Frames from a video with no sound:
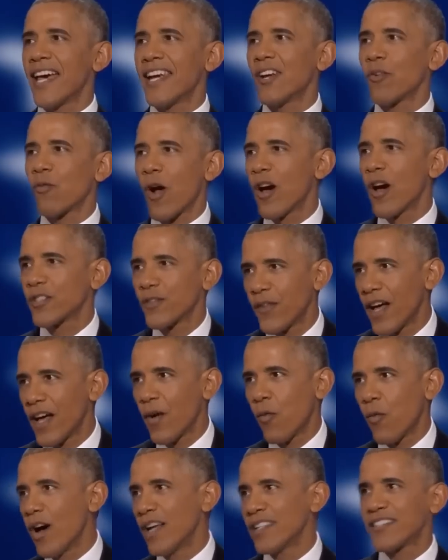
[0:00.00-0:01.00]
Teddy
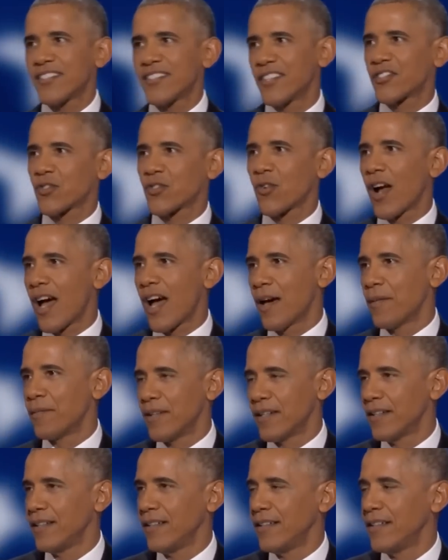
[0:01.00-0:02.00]
Roosevelt once
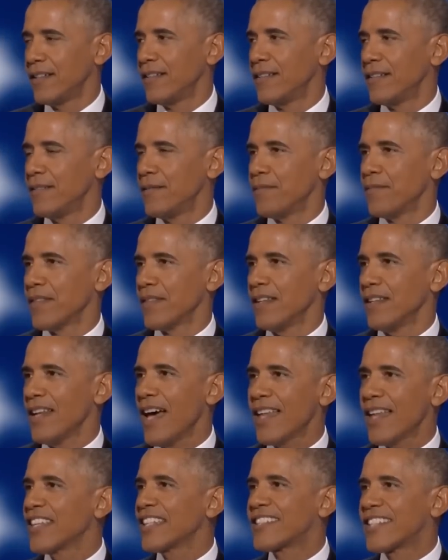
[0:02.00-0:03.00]
described.
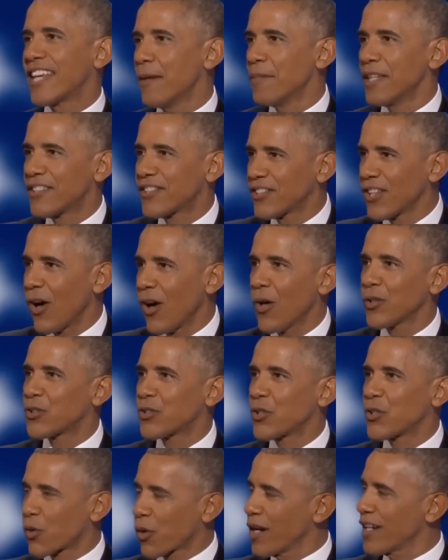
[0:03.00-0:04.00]
Not the timid
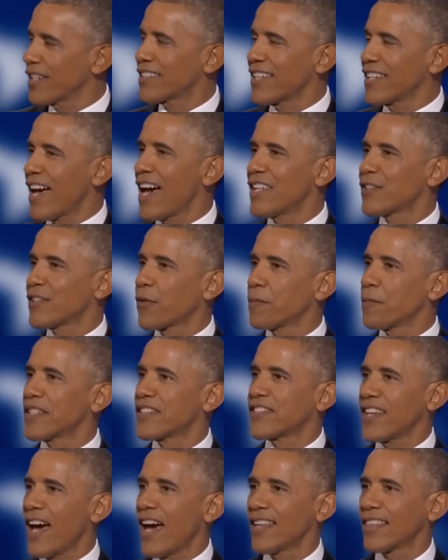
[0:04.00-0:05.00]
souls who criticize from
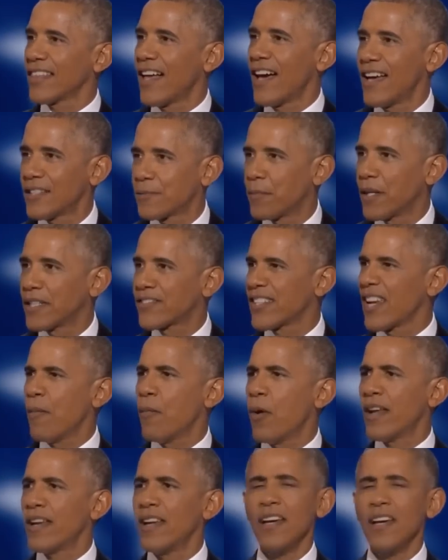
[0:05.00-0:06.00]
the sidelines, but
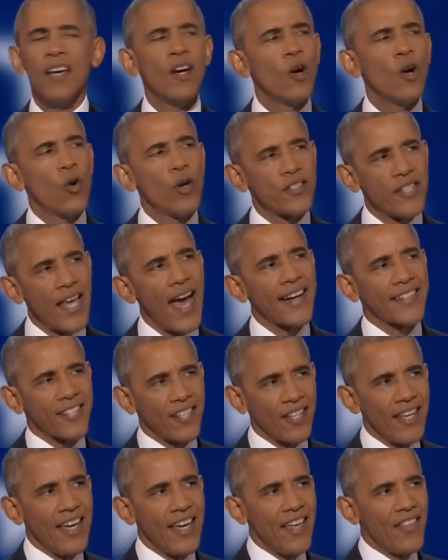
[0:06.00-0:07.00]
someone who is
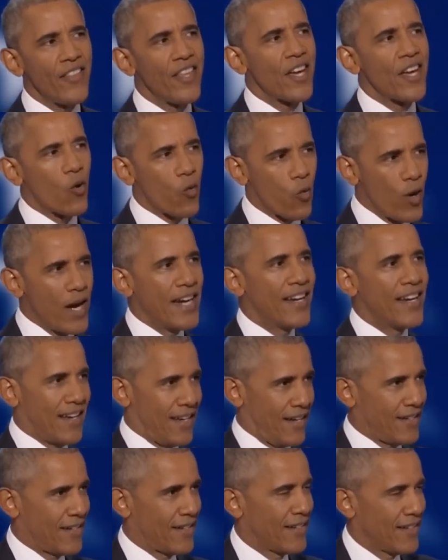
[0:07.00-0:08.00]
actually in the arena,